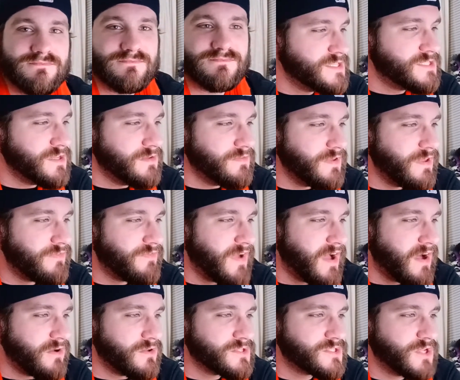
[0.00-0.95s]
Sylvia
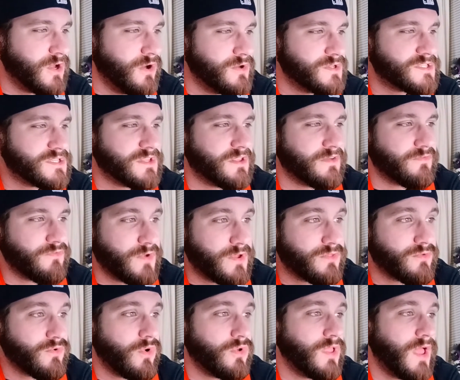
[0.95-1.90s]
Fowles goes to the free
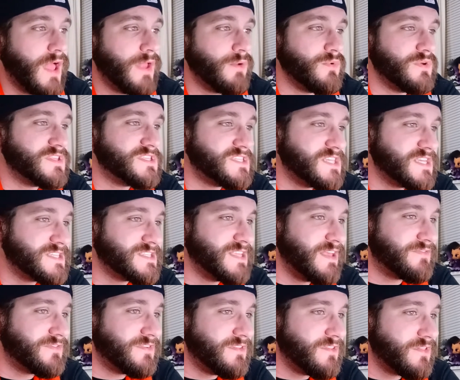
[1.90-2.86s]
throw line with 6
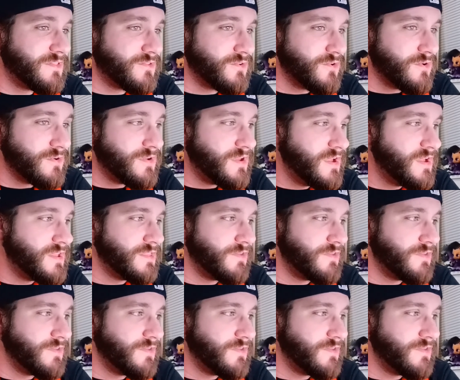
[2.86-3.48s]
left in the third,